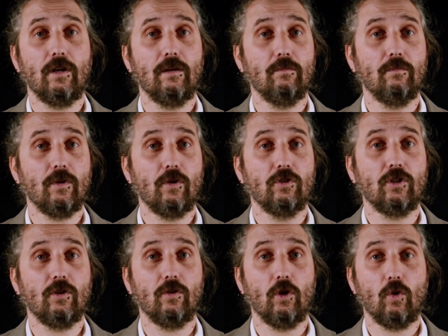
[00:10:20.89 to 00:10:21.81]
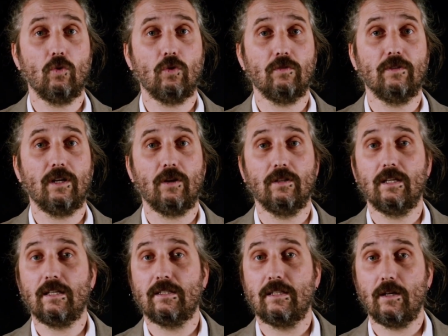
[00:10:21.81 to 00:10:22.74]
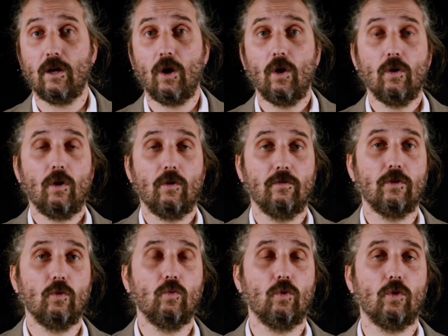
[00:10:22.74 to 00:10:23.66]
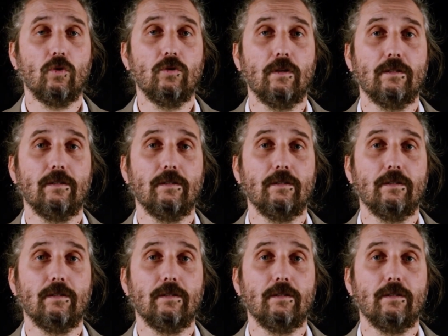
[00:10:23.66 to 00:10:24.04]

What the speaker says: emerging local variants all over the world.